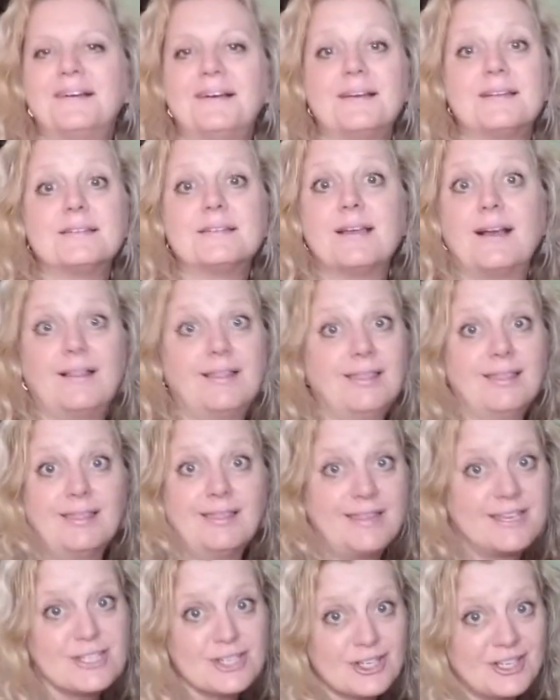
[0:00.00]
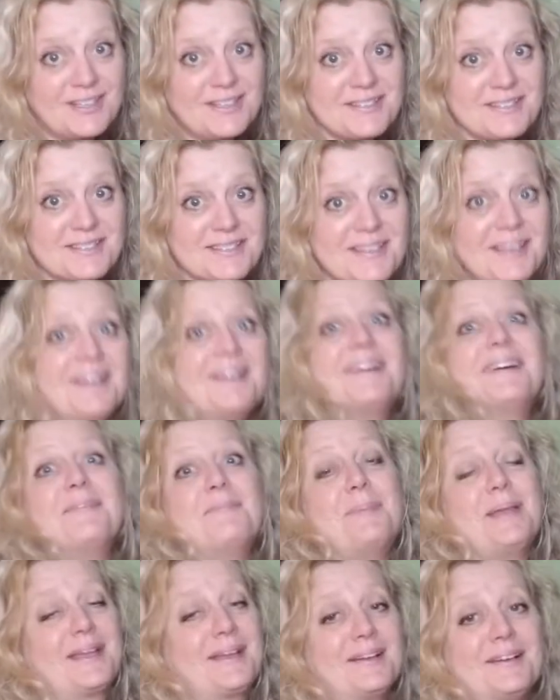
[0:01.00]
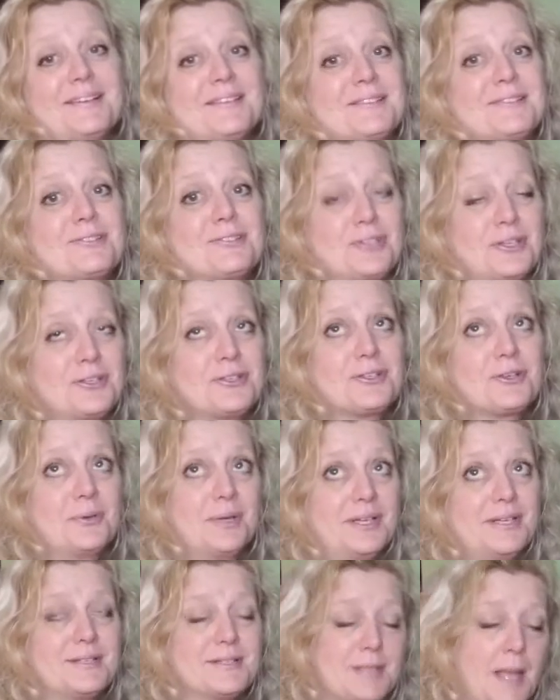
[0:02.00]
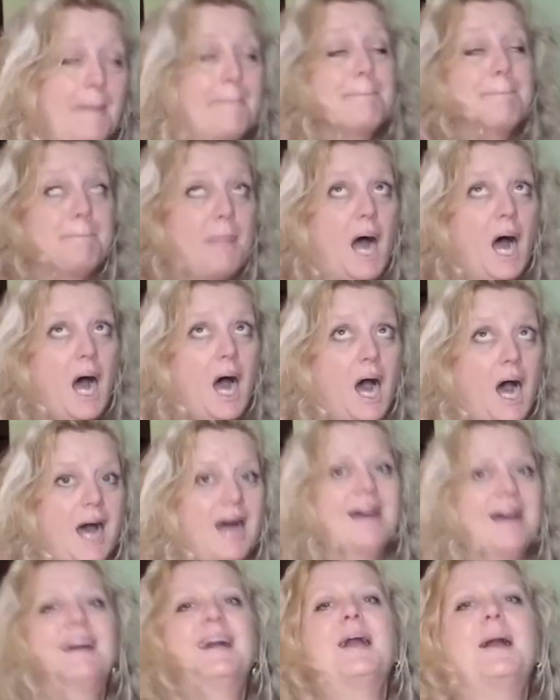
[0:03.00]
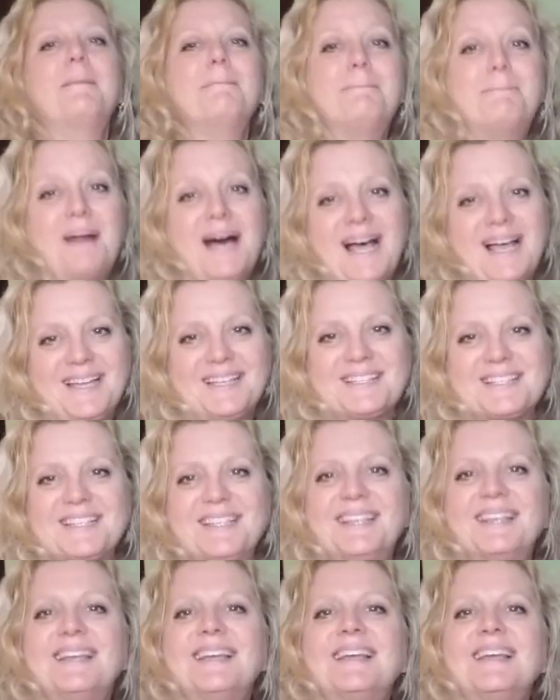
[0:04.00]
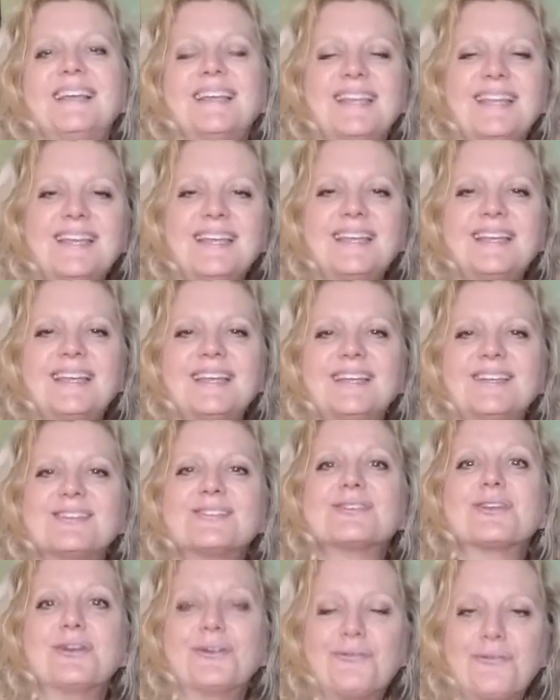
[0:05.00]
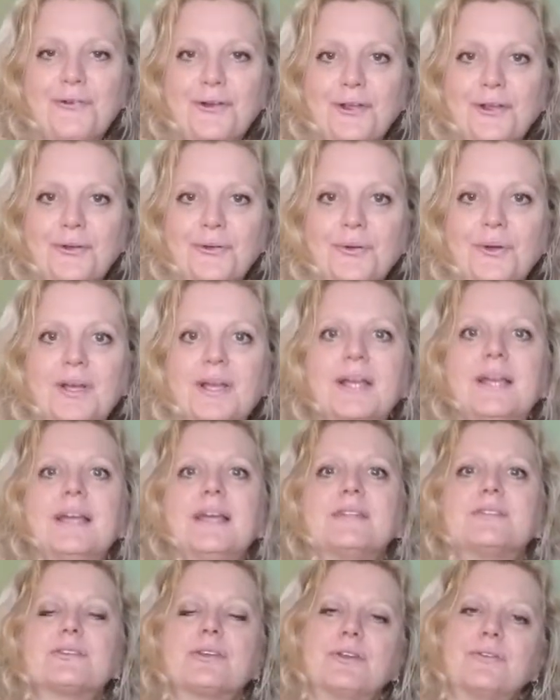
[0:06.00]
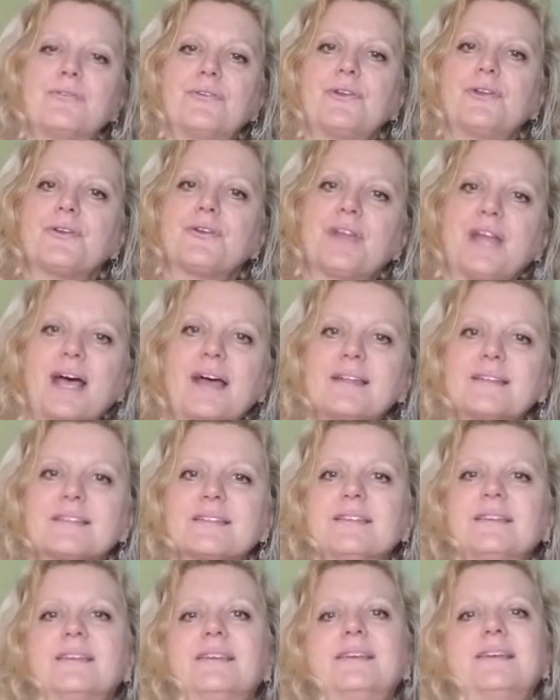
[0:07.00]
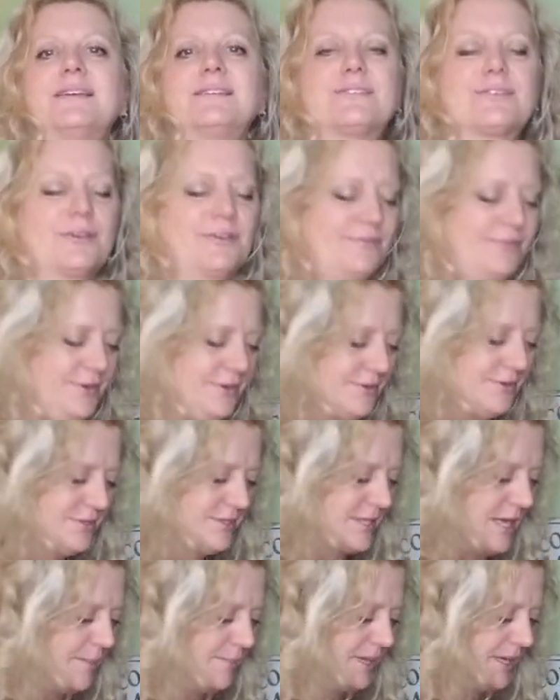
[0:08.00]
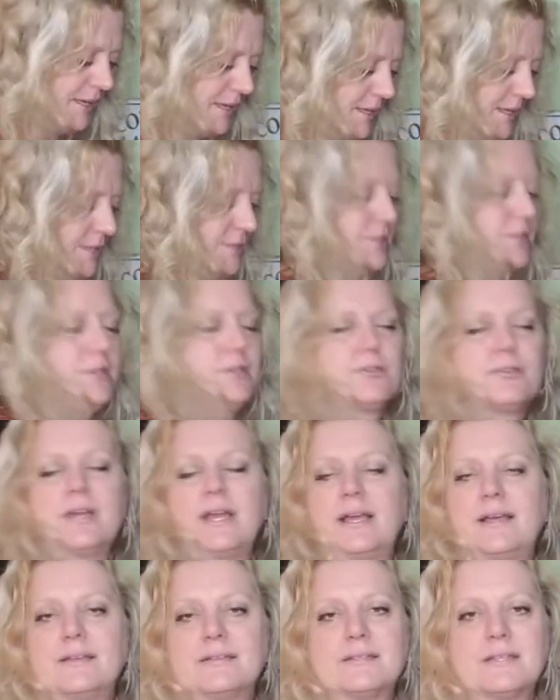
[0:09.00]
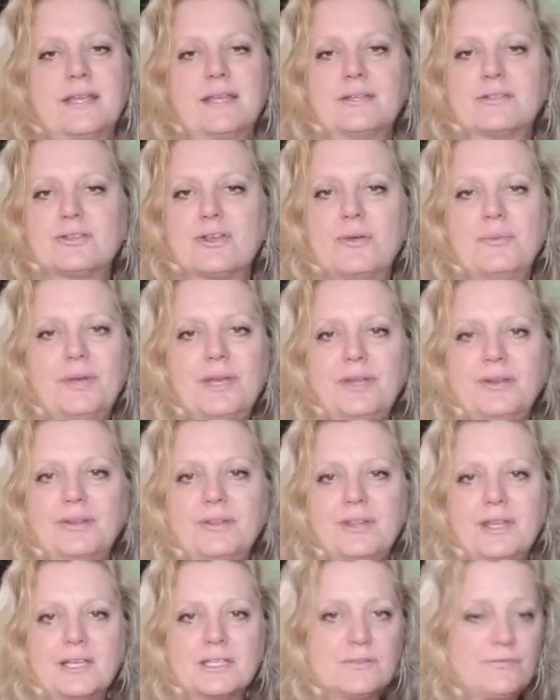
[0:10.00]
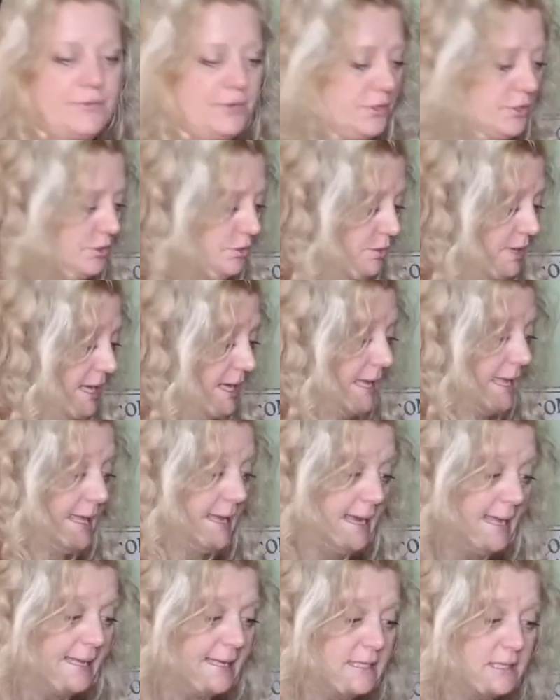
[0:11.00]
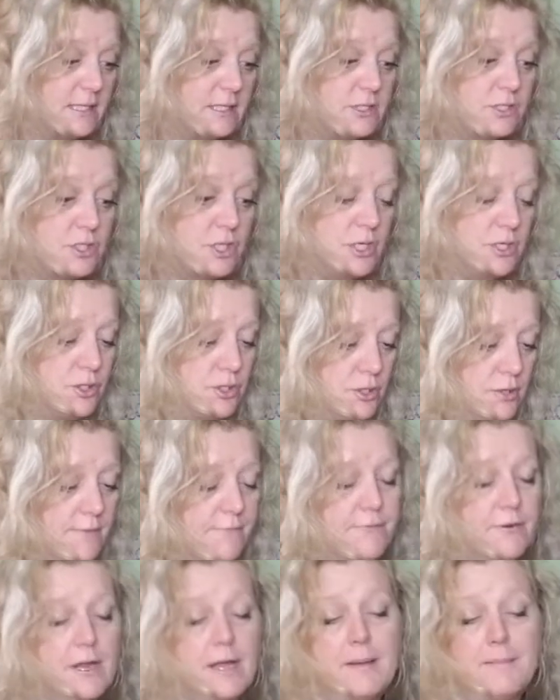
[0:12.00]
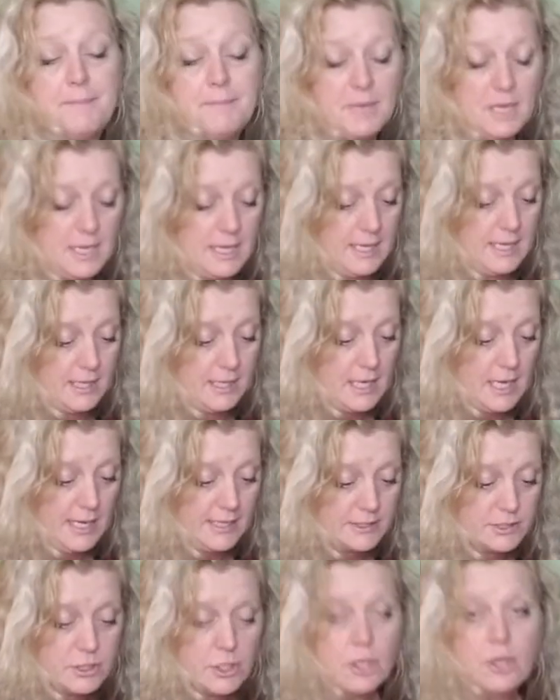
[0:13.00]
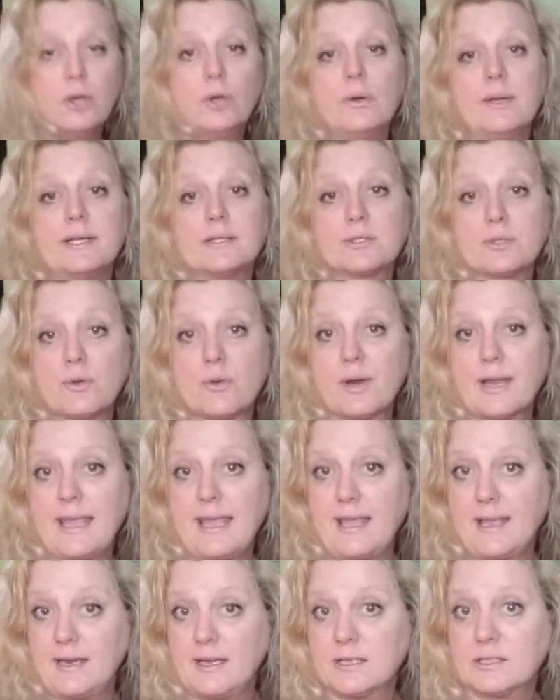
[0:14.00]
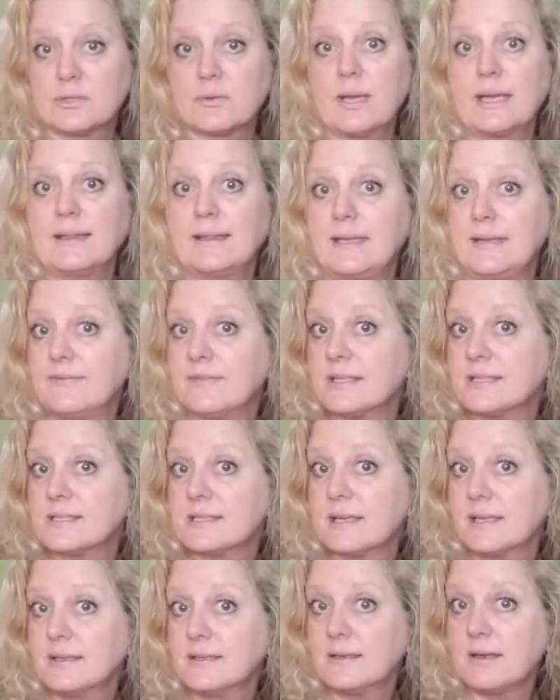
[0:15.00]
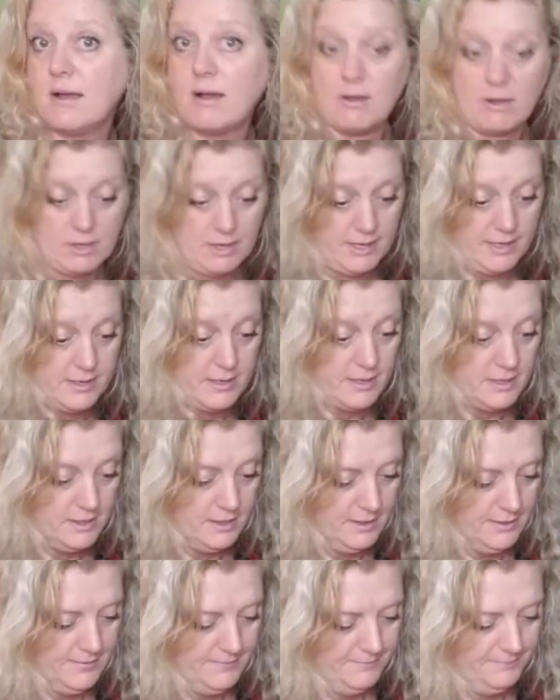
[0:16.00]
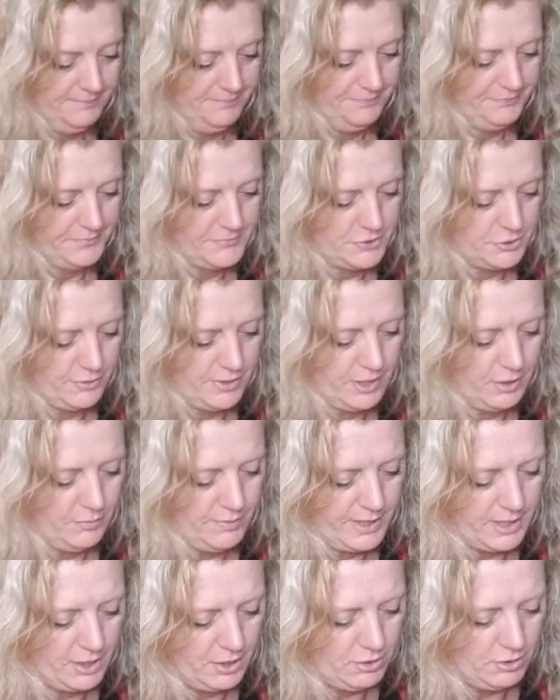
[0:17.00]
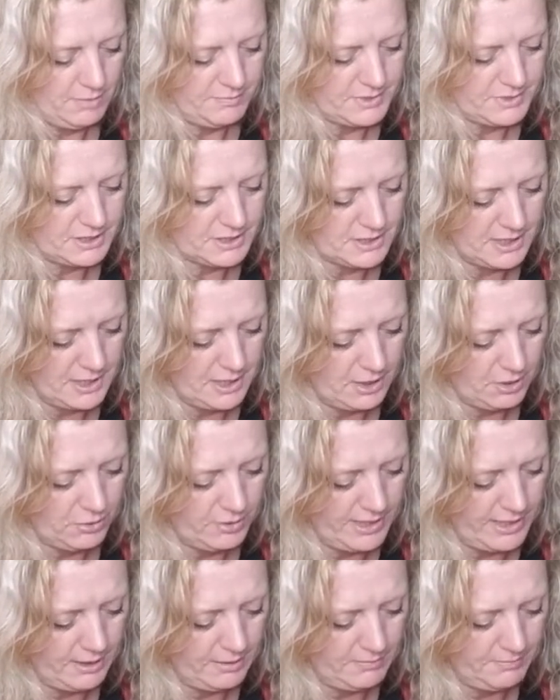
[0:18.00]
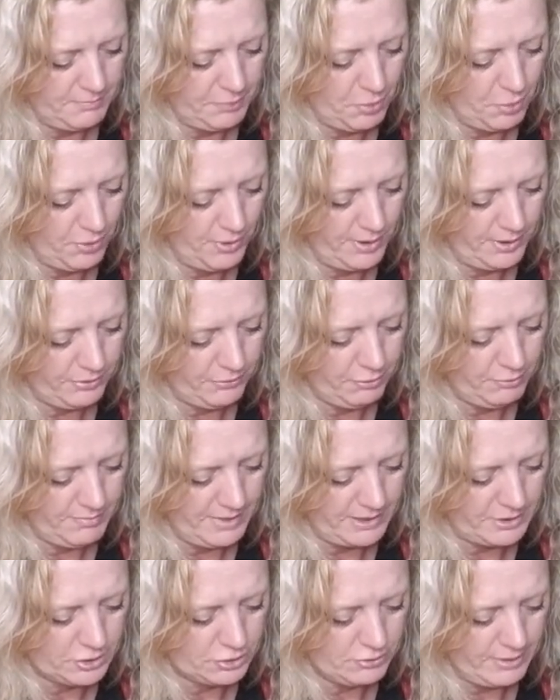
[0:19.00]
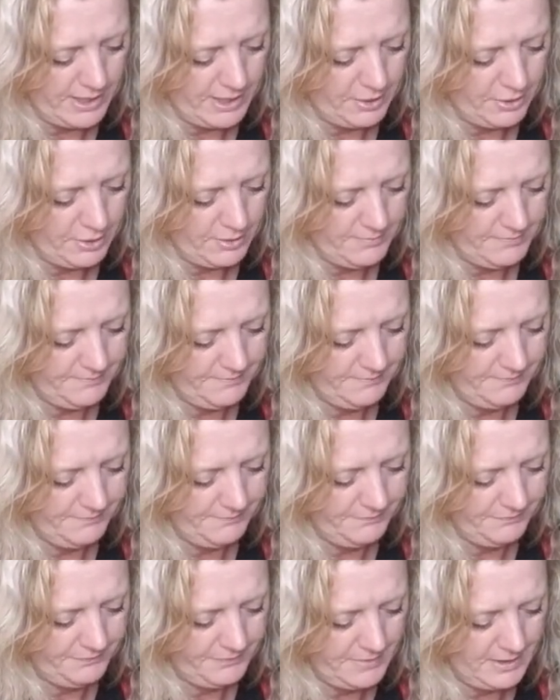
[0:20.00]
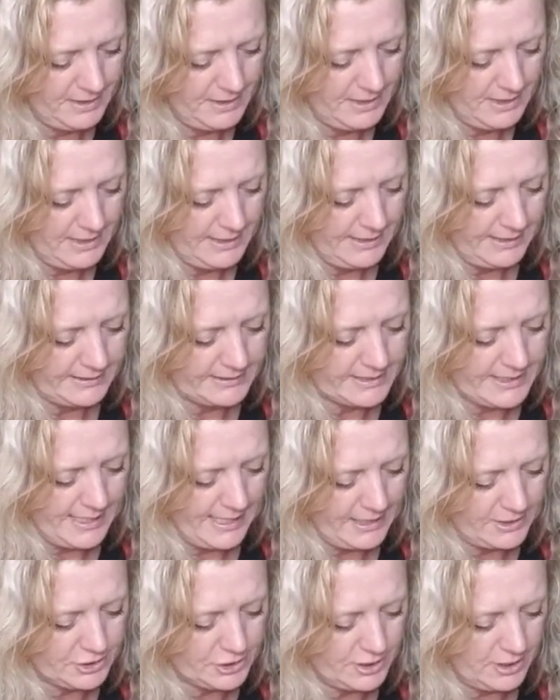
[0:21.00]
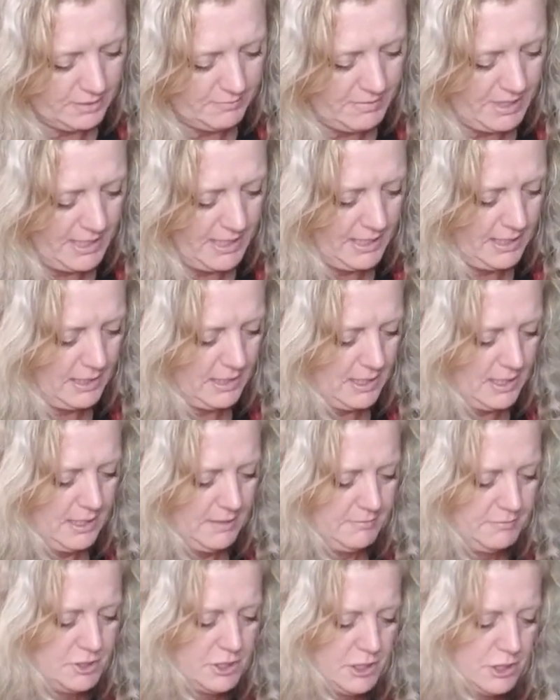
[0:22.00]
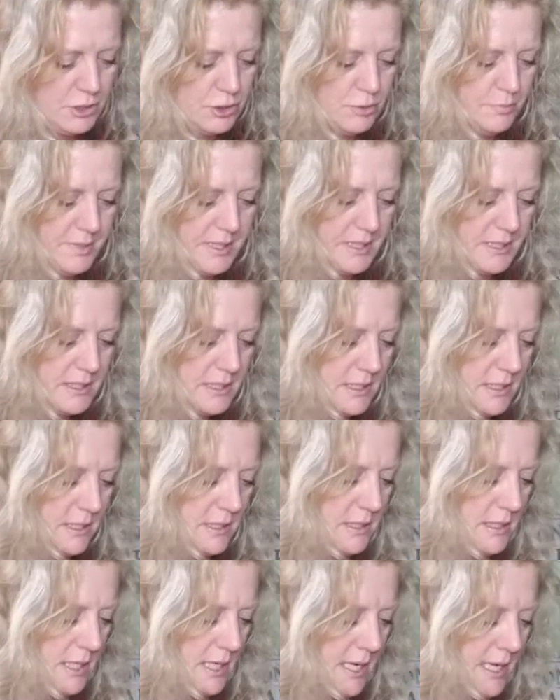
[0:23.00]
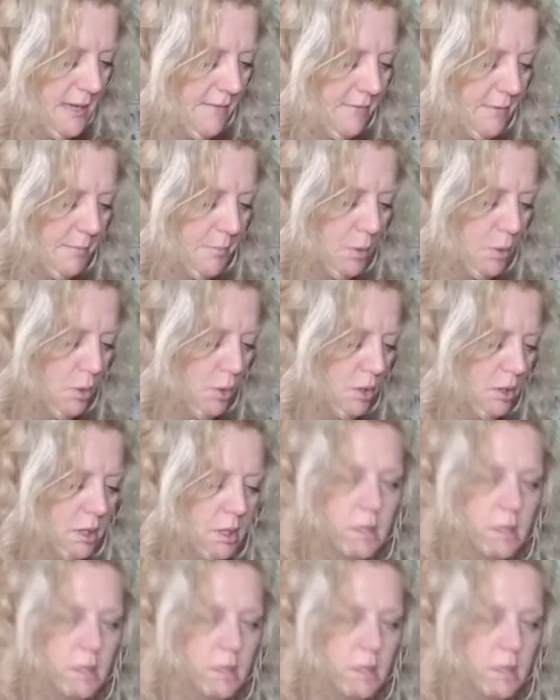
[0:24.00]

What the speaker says: delicious because ginger is, but it is good for you. It's good for your gut. It's good for your stomach. Ginger has like so many good things for you. And I get this ginger from Costco. It's organic, so I leave the skin on. So here we go. I'm just gonna go ahead and pour it through my strainer. It's catching my ginger pieces, and I have a bowl